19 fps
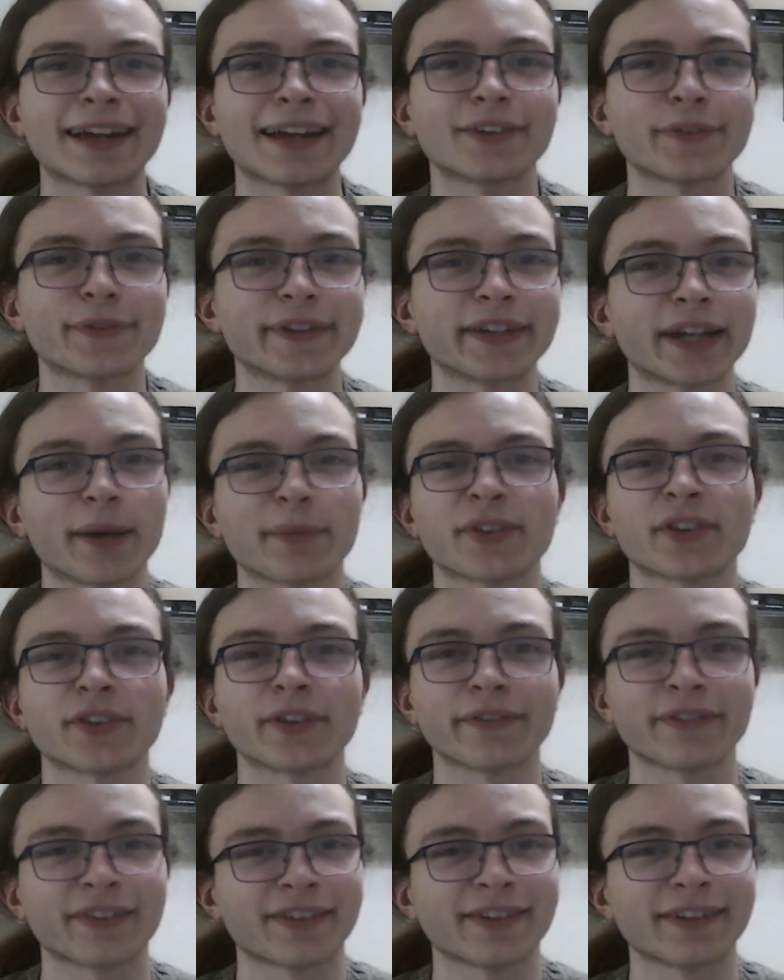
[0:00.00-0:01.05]
and the
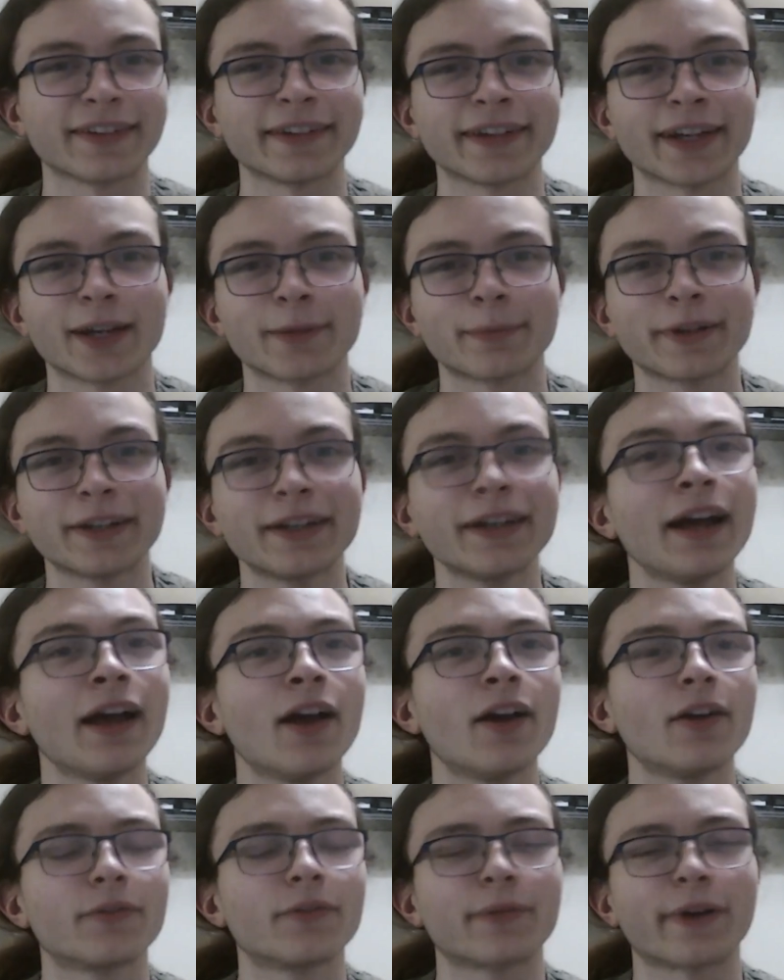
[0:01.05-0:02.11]
capital of the CKP
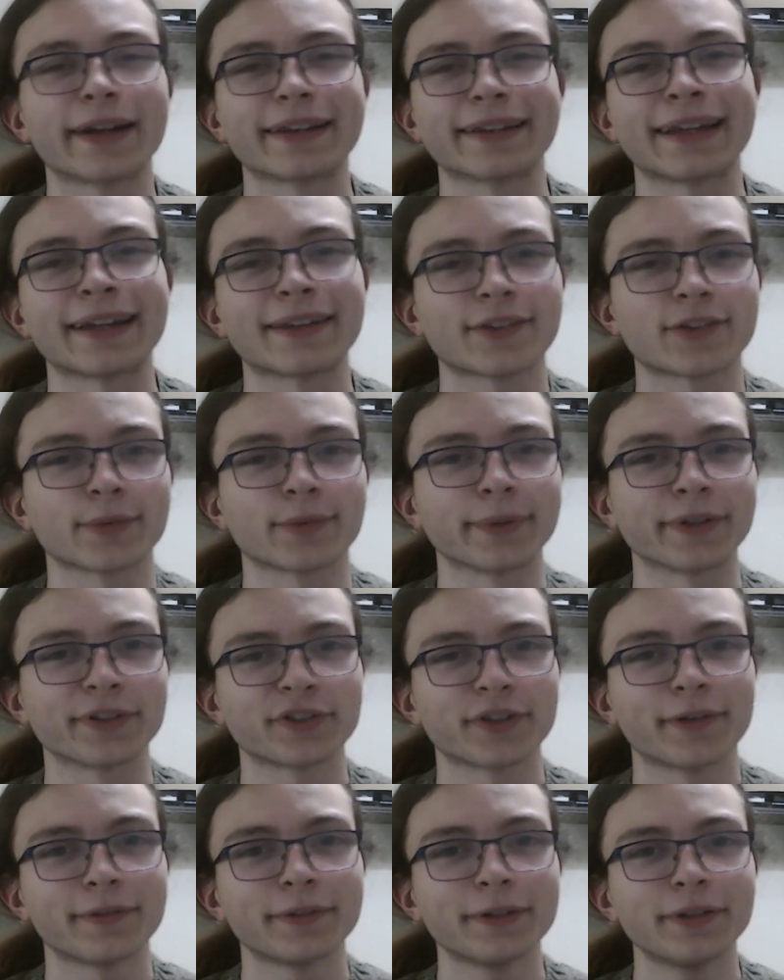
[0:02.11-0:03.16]
right next to
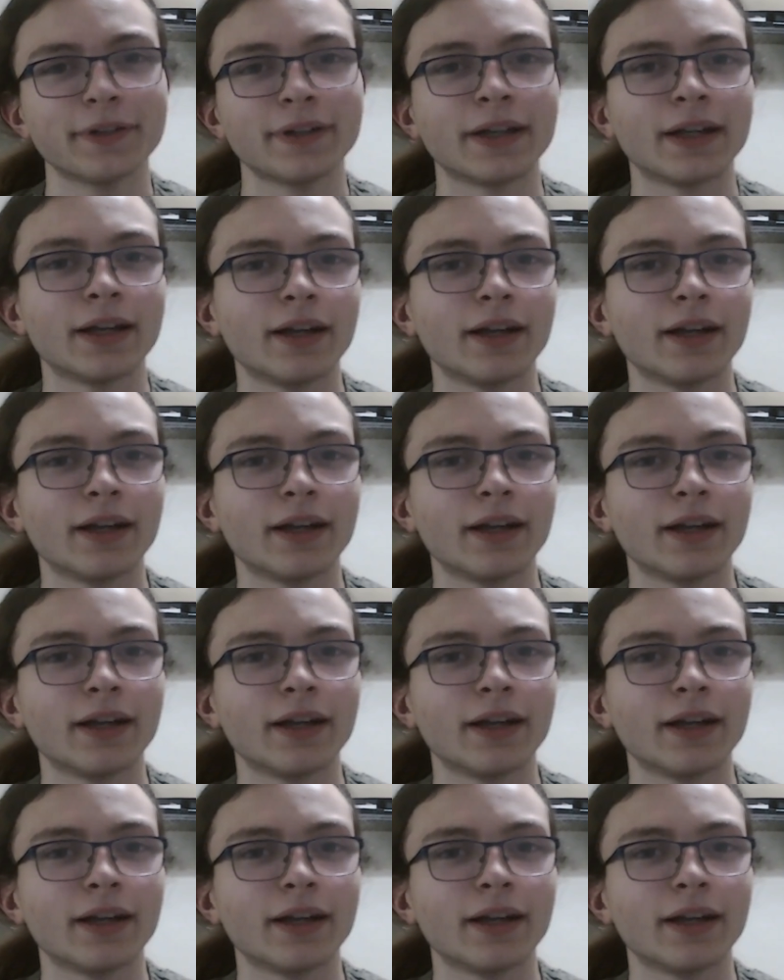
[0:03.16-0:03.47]
each other,